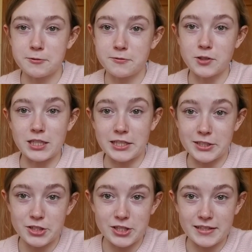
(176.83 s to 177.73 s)

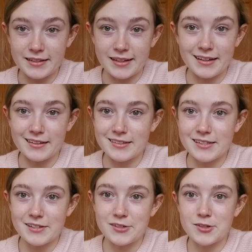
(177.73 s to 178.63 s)
footage in that
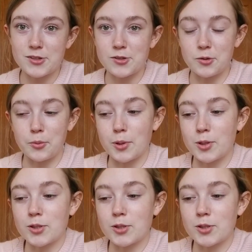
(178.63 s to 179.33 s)
store.